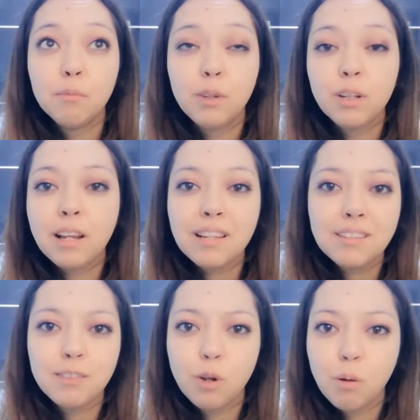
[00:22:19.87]
not as
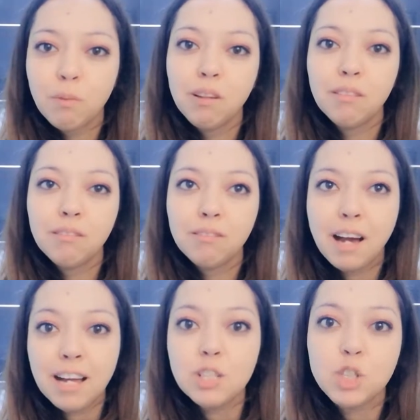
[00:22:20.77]
a normal
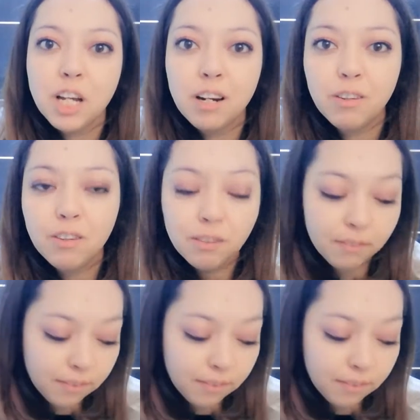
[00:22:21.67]
eyeshadow